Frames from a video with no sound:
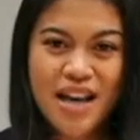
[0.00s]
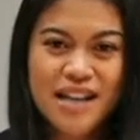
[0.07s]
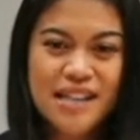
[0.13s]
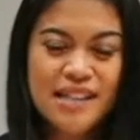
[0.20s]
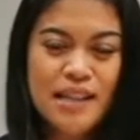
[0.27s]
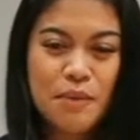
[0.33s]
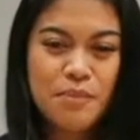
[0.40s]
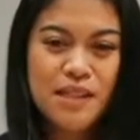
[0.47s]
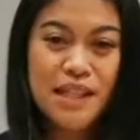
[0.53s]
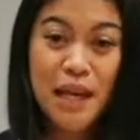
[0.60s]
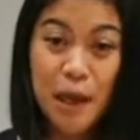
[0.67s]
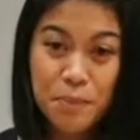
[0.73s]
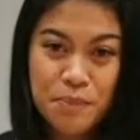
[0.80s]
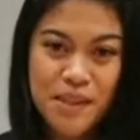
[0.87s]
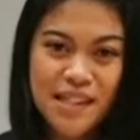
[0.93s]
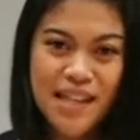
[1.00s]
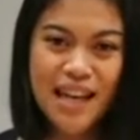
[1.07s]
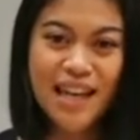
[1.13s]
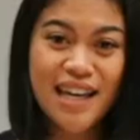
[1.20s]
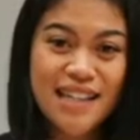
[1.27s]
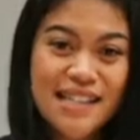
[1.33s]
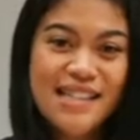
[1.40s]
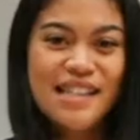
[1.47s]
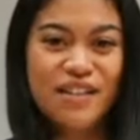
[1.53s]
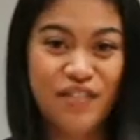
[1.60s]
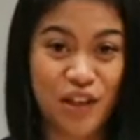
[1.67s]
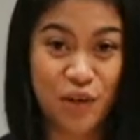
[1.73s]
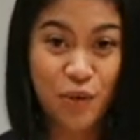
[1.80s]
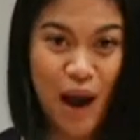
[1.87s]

some tips in CV